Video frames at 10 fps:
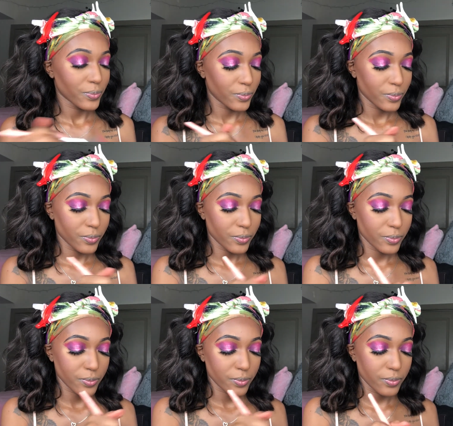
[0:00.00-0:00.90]

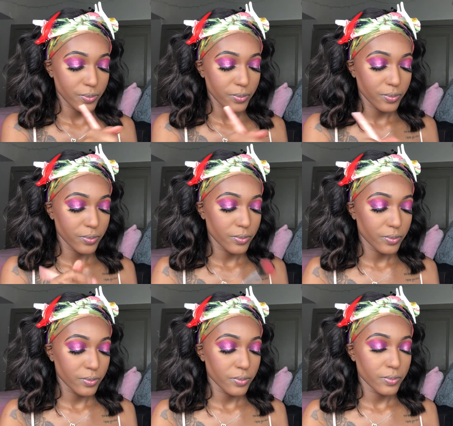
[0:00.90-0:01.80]

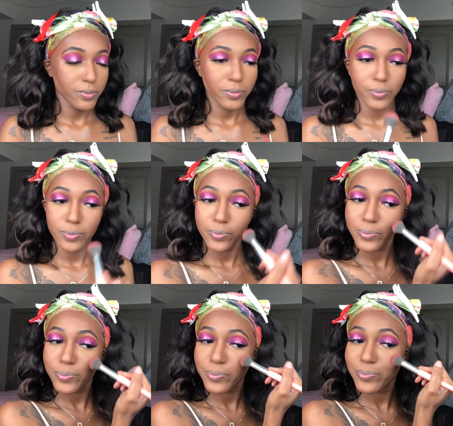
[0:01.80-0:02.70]

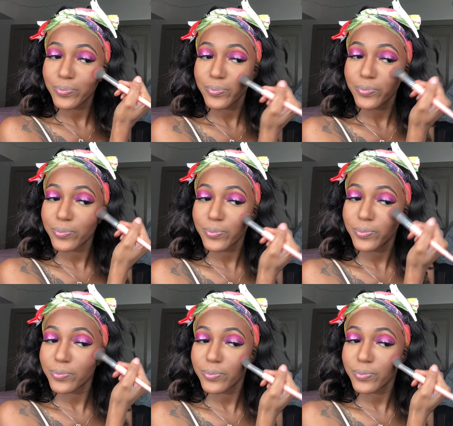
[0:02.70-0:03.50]
Nobody speaks.